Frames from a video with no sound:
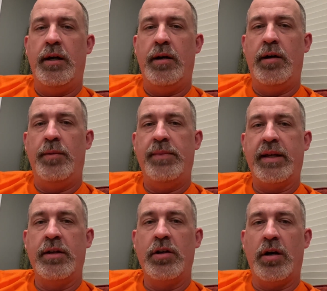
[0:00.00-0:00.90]
um,
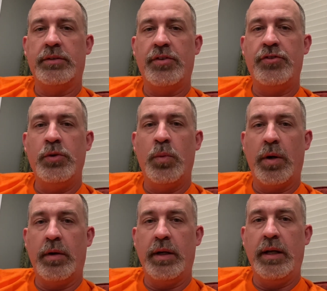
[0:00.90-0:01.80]
that can cause us to
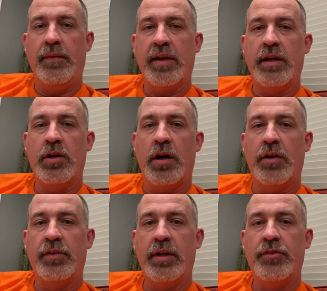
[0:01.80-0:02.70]
worry, that can
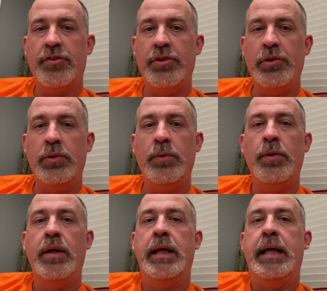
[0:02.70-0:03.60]
cause us to
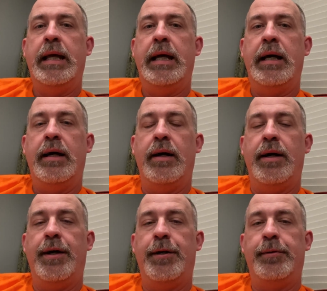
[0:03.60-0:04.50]

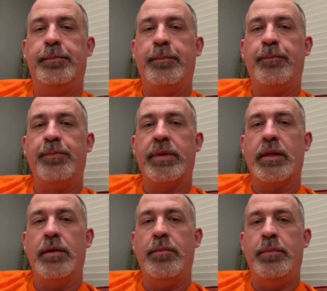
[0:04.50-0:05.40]
um,
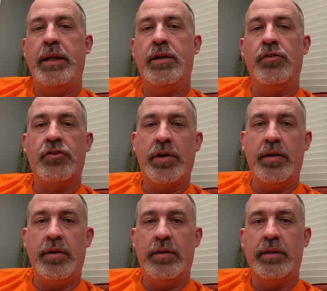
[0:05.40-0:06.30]
be
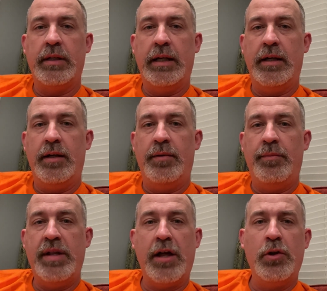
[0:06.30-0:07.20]
concerned,
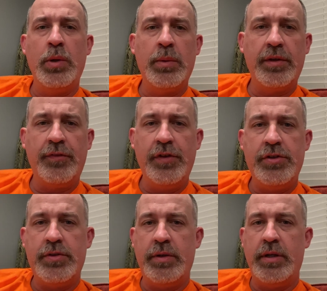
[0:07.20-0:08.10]
um, not knowing what the
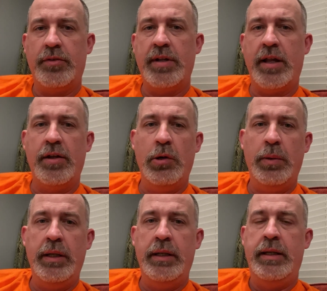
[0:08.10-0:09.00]
future is, not
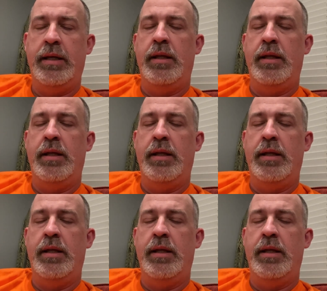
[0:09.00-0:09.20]
knowing,